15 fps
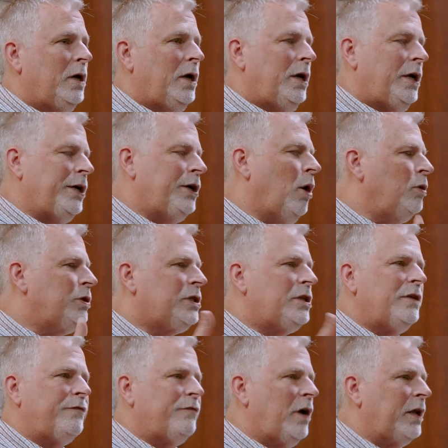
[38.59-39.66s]
He goes to
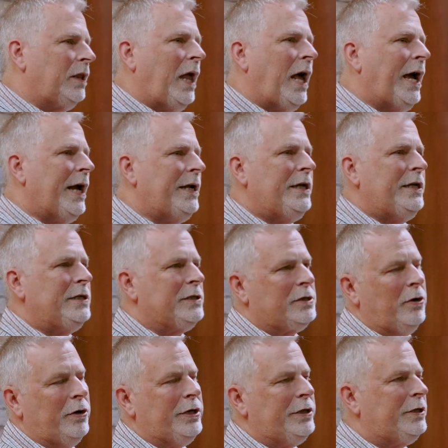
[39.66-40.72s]
the front line. He's
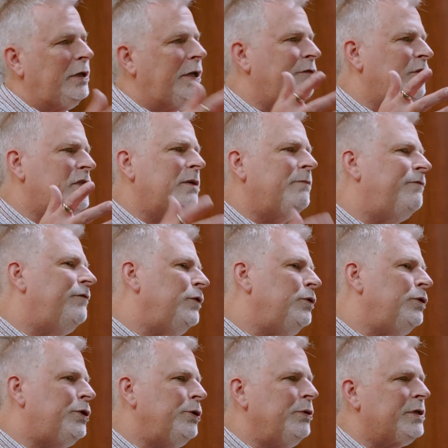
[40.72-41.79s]
going to deliver some
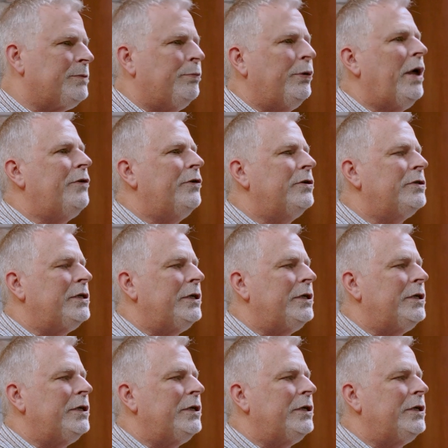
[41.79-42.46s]
food to his brothers.